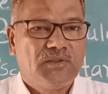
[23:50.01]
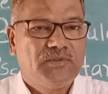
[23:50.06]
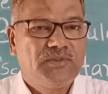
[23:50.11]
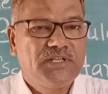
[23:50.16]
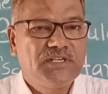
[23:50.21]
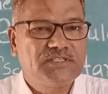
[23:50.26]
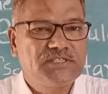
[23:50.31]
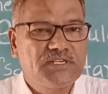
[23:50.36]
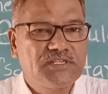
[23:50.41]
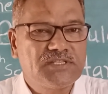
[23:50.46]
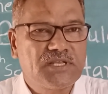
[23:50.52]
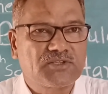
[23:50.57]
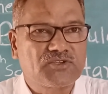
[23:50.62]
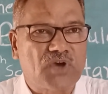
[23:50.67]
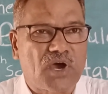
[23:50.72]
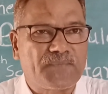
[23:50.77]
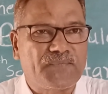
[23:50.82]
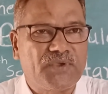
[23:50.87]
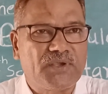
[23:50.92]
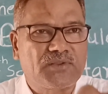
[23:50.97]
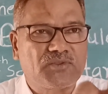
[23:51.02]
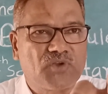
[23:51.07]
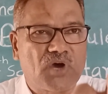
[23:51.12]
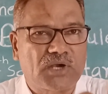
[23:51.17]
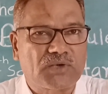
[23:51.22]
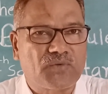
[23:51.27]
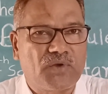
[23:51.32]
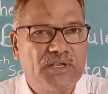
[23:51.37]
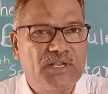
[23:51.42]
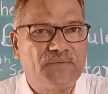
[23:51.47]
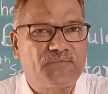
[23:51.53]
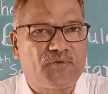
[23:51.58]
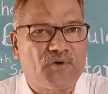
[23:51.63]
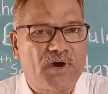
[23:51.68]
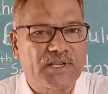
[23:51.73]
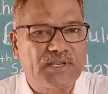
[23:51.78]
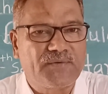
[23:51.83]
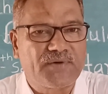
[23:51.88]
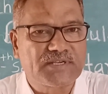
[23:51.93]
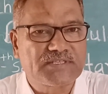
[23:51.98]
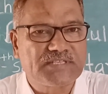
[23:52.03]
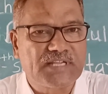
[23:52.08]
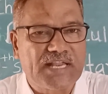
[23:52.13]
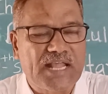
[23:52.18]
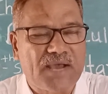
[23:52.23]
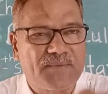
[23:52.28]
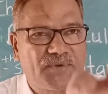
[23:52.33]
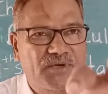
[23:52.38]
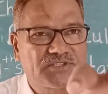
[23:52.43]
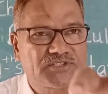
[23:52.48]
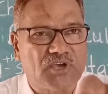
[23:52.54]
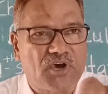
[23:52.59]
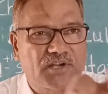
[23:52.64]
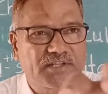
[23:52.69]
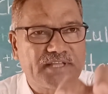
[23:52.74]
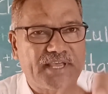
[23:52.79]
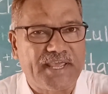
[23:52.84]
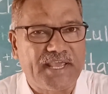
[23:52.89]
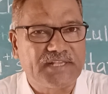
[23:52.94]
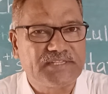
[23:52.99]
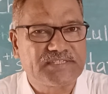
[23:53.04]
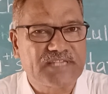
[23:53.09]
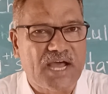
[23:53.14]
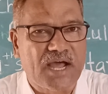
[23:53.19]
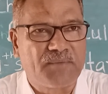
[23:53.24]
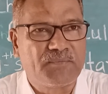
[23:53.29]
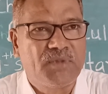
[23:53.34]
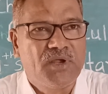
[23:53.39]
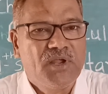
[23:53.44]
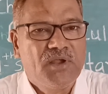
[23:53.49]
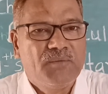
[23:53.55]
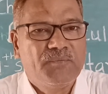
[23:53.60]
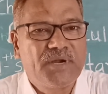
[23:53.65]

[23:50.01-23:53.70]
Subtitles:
This is the topic not only for your syllabus or the exam,